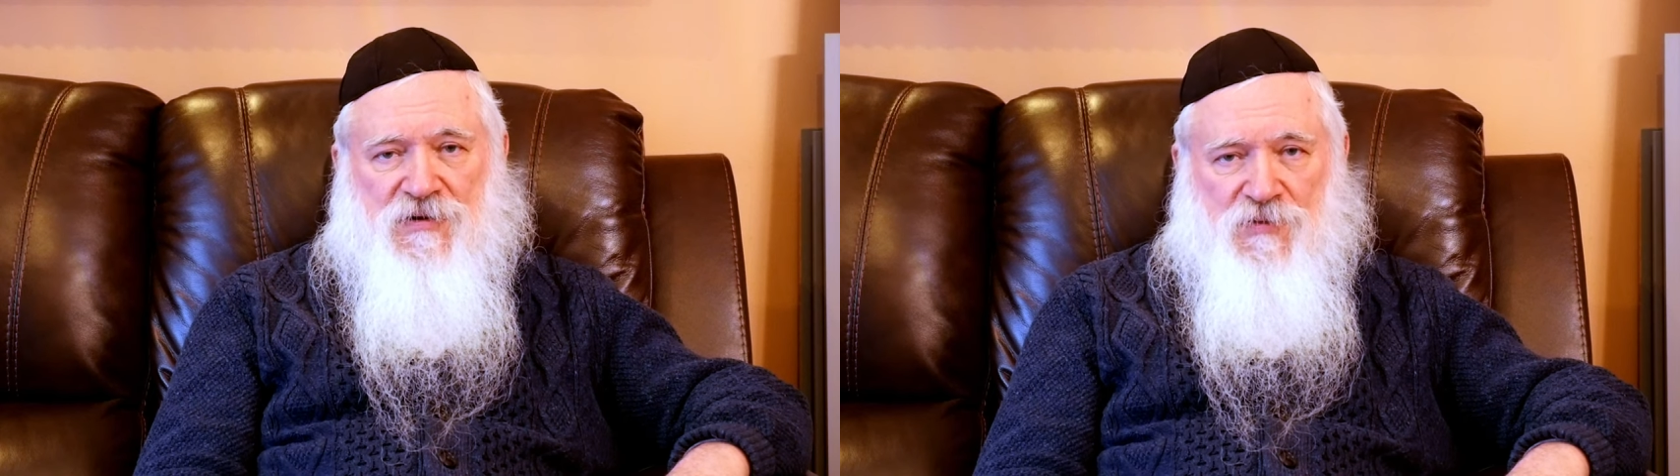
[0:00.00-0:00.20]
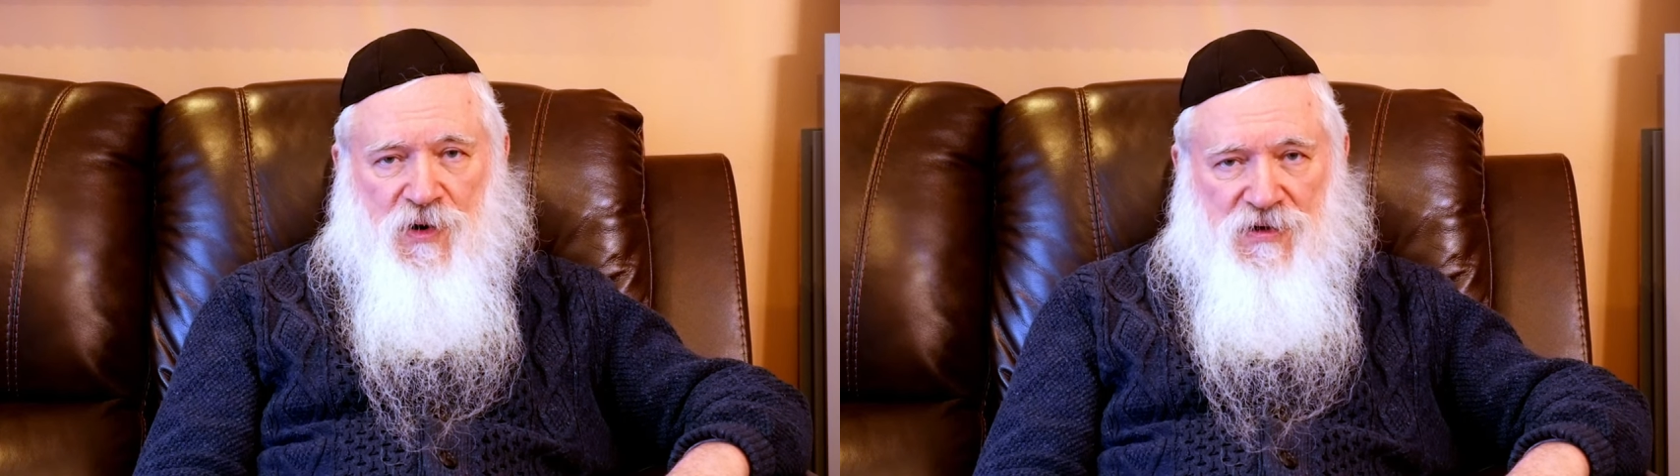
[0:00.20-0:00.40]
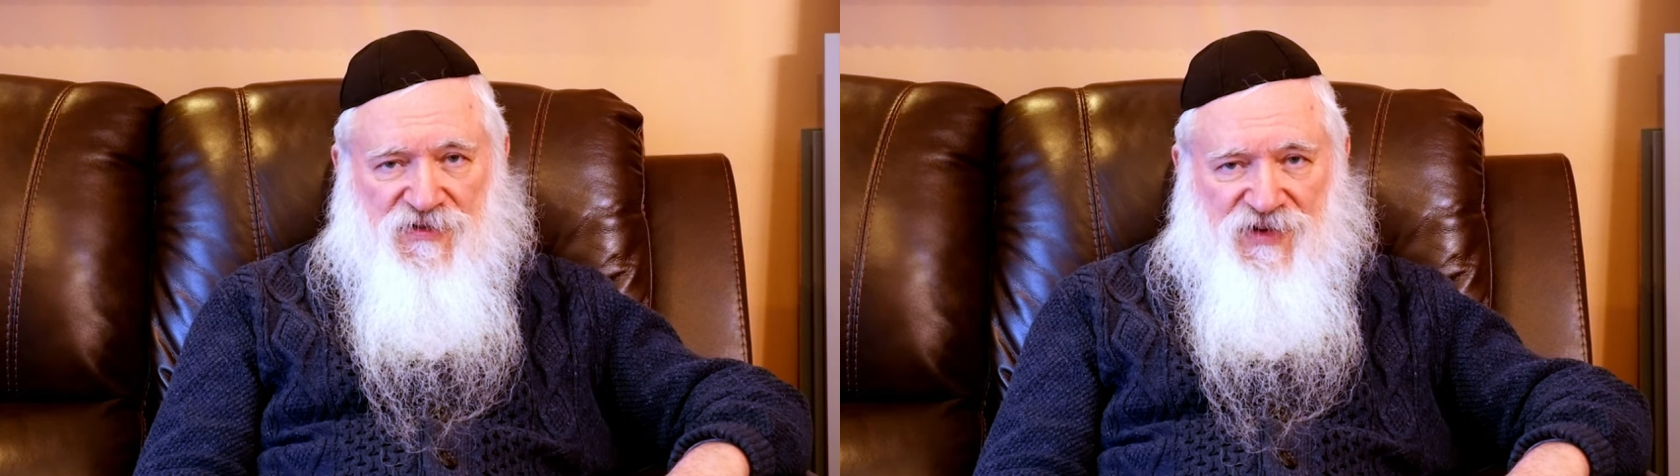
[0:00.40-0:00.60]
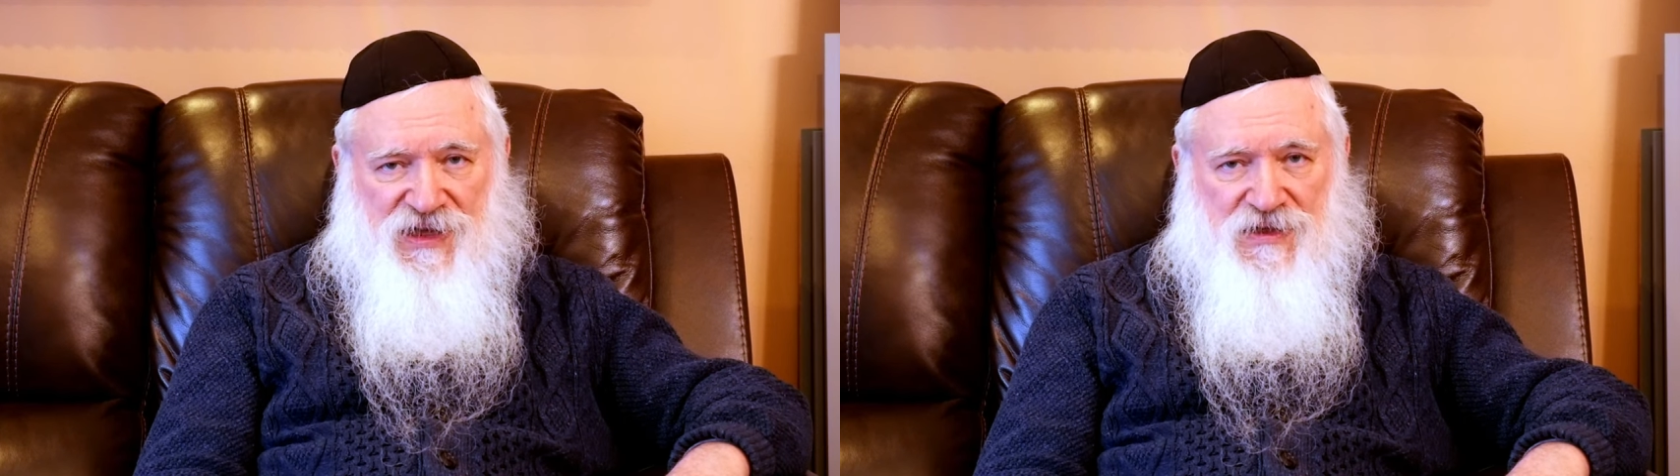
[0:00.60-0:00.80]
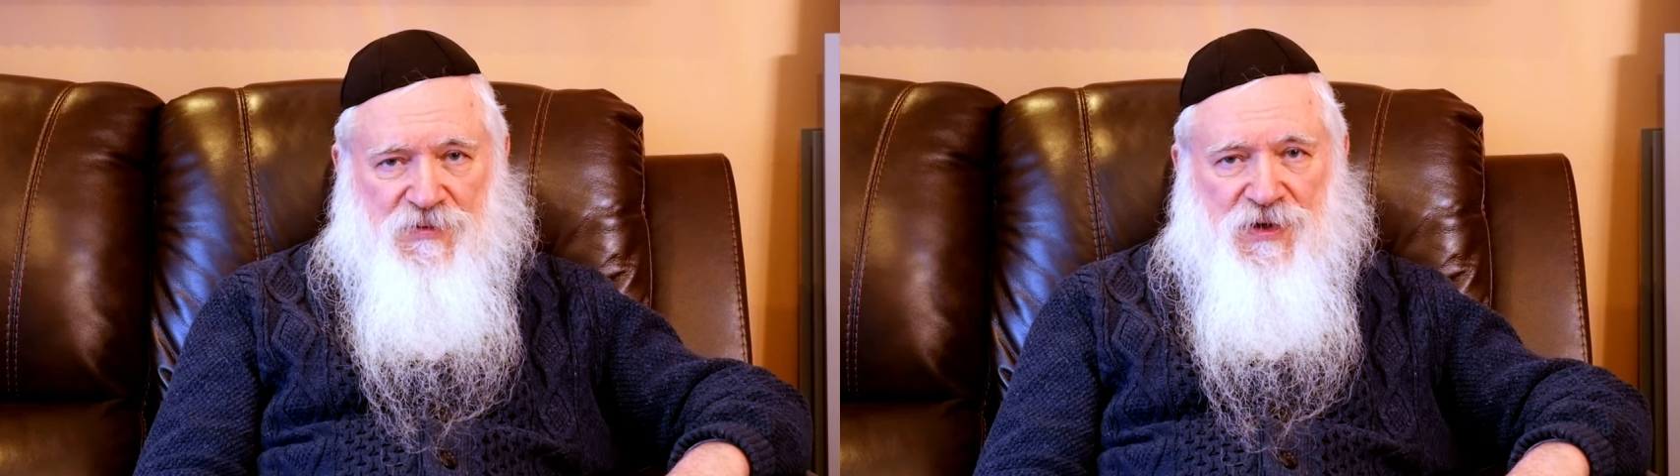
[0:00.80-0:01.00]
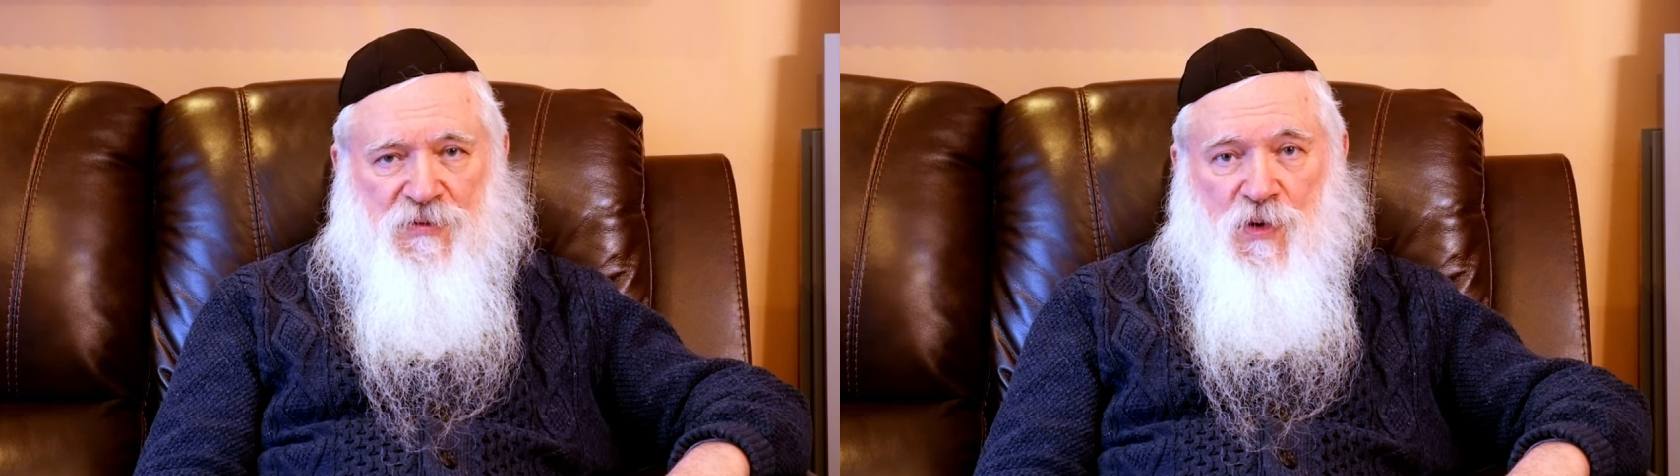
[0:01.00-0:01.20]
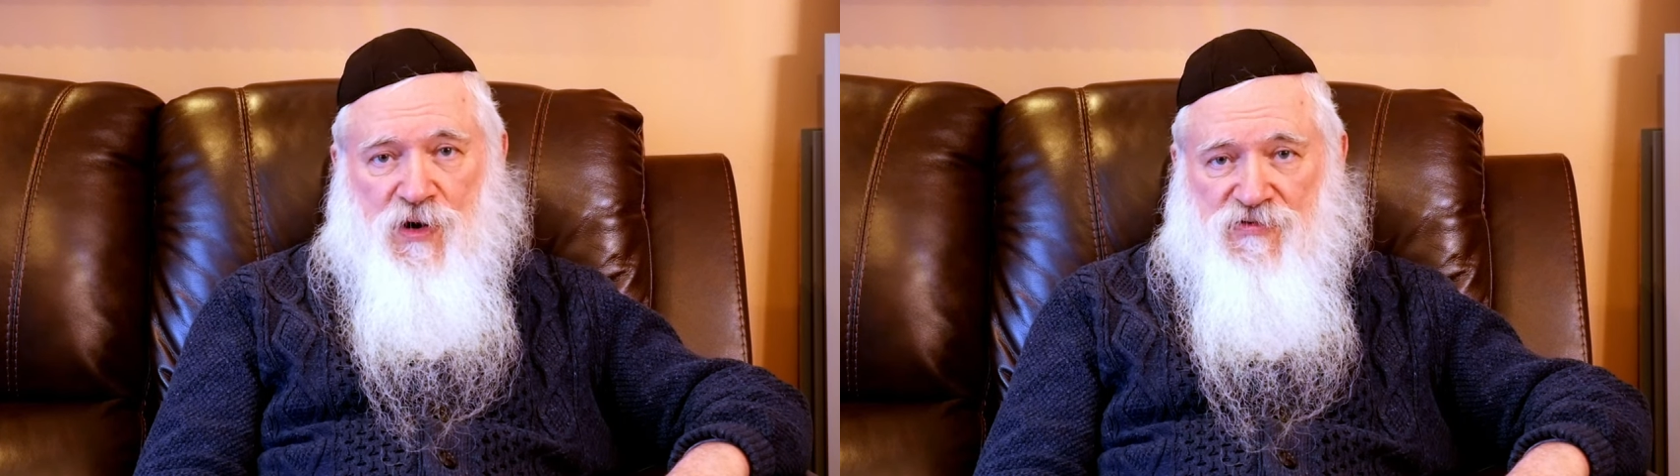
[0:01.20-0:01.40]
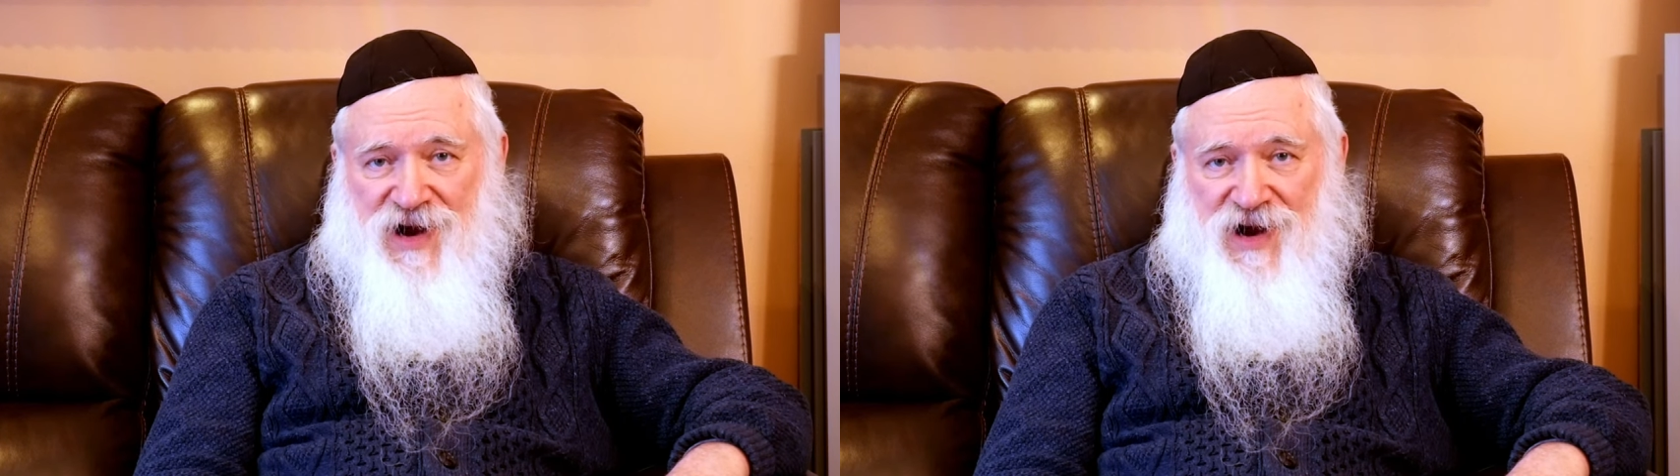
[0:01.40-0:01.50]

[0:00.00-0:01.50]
more available, more